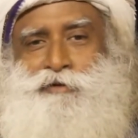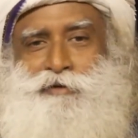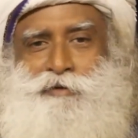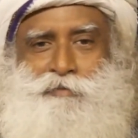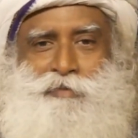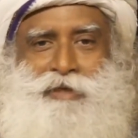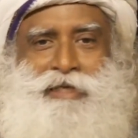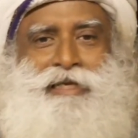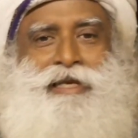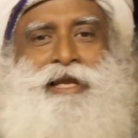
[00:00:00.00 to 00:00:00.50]

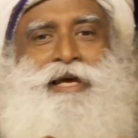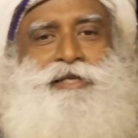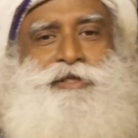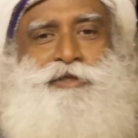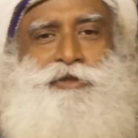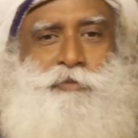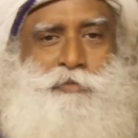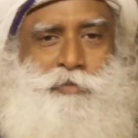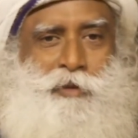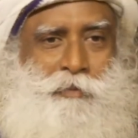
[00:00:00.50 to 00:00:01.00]
be nice
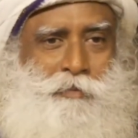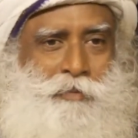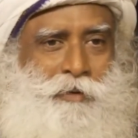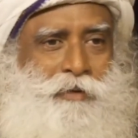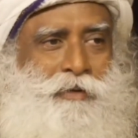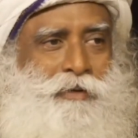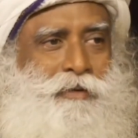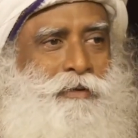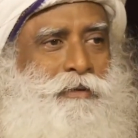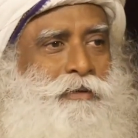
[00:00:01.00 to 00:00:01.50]
to
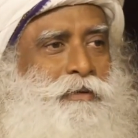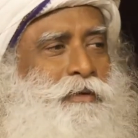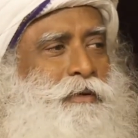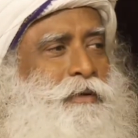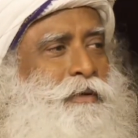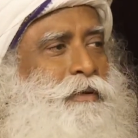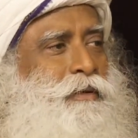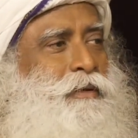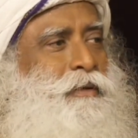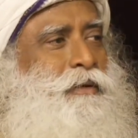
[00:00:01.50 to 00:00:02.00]
people,
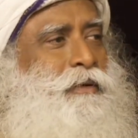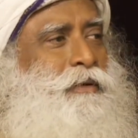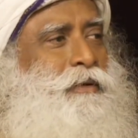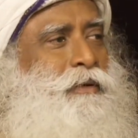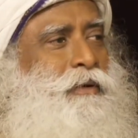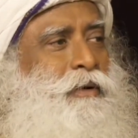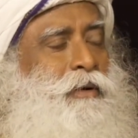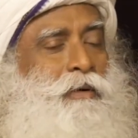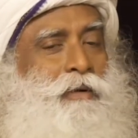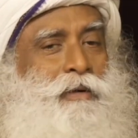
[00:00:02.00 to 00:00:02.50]

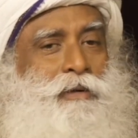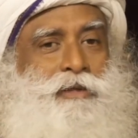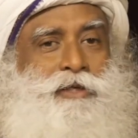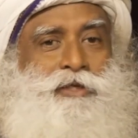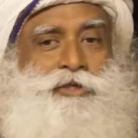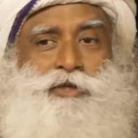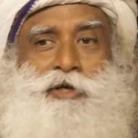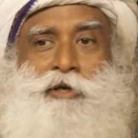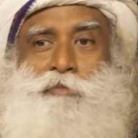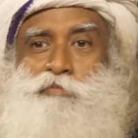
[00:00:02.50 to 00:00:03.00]
all
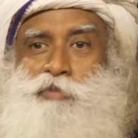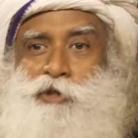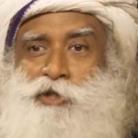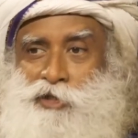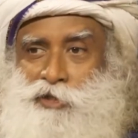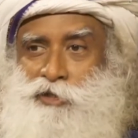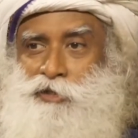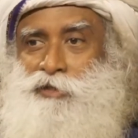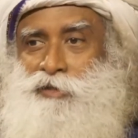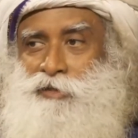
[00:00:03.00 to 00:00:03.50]
this
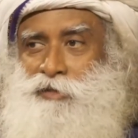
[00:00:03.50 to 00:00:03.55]
rubbish.